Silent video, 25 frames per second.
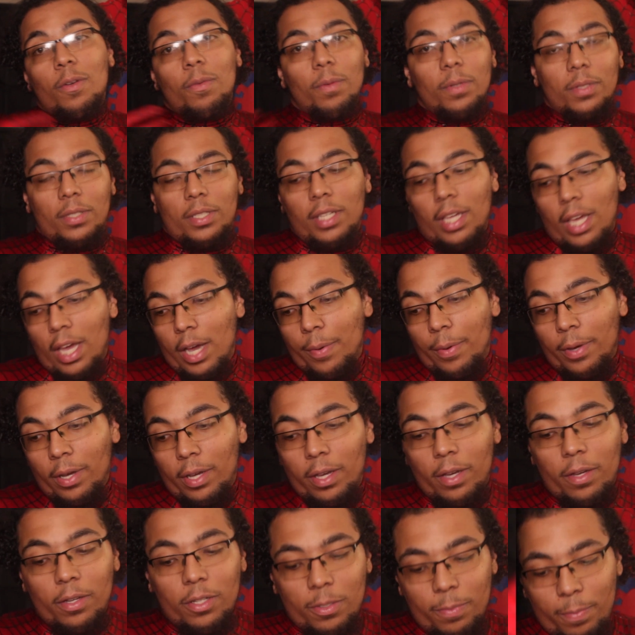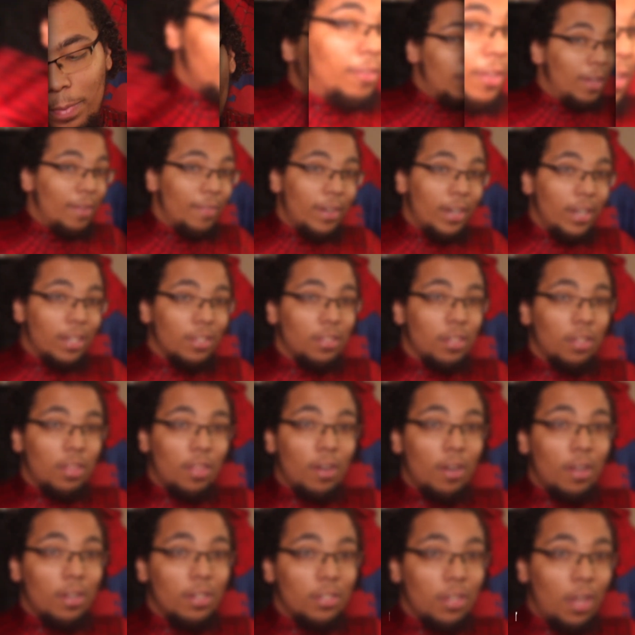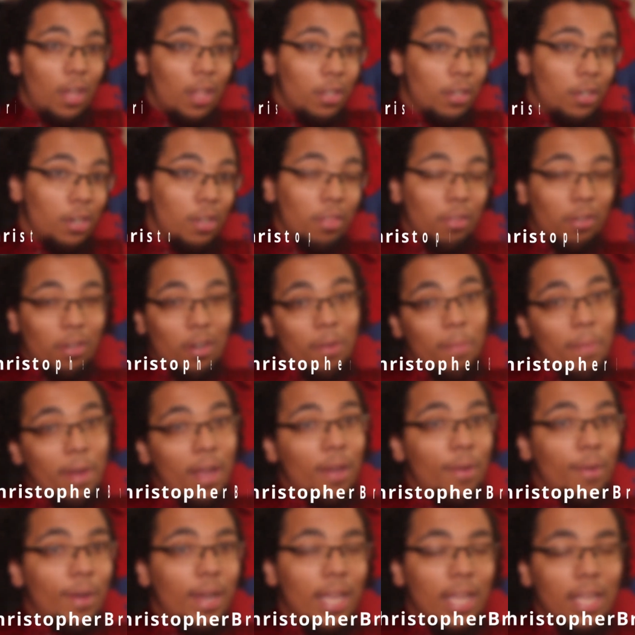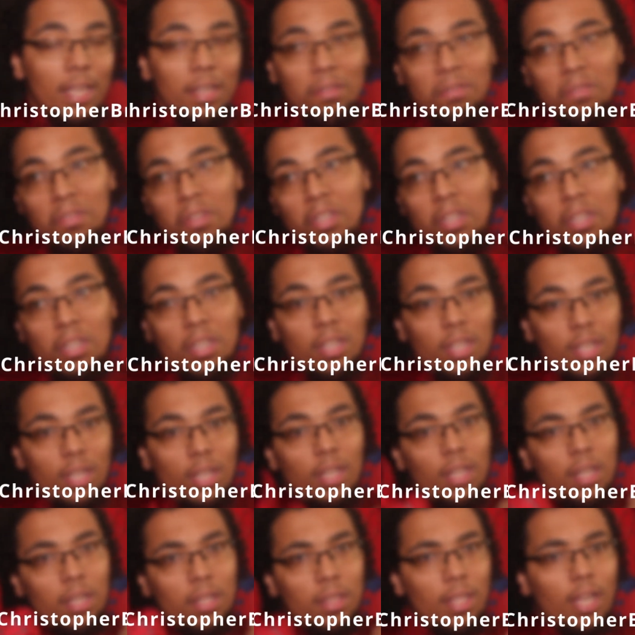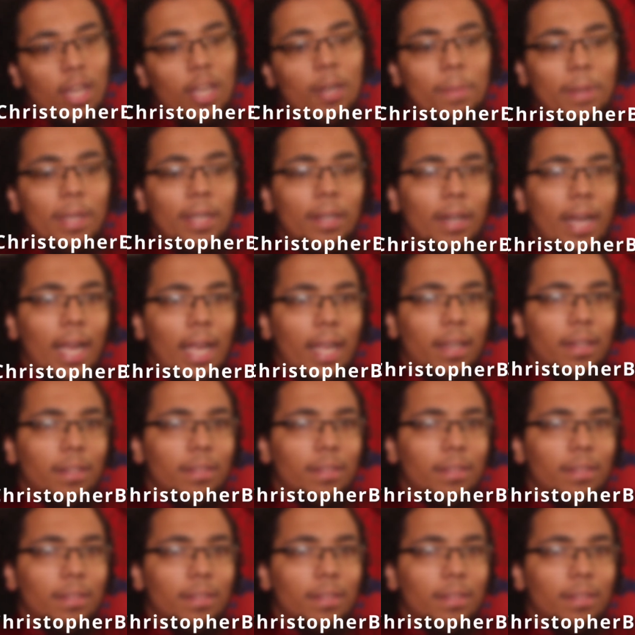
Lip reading: We'll see how it goes. If you have an extra dollar to throw my way, that'd be great.